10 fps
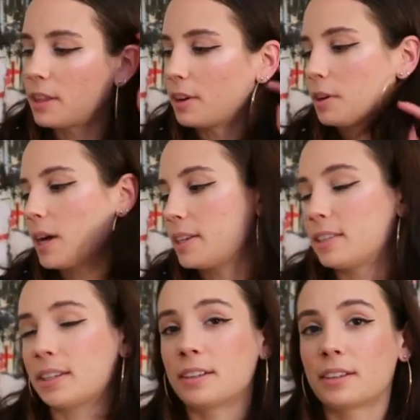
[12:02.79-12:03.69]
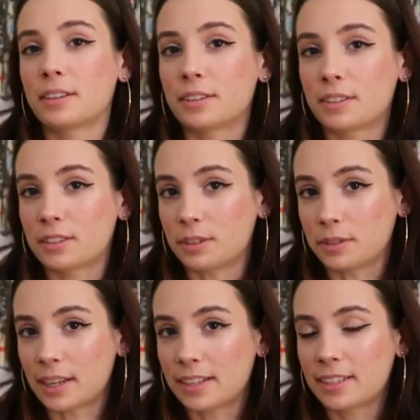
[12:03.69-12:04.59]
Me the Horizon,
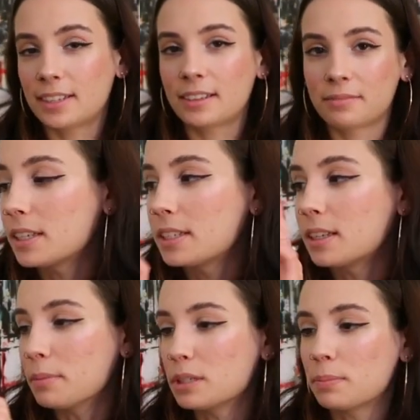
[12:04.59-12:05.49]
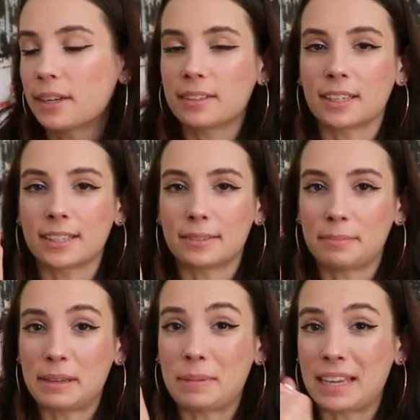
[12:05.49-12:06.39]
Suicide Season. This is a misprint, it says
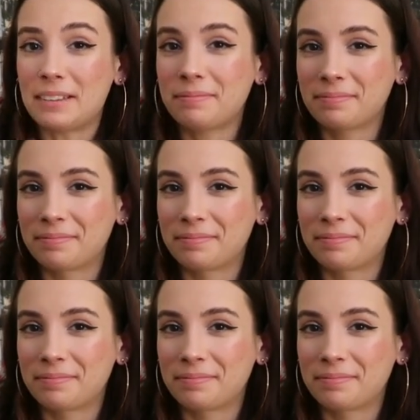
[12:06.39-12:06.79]
Mimi.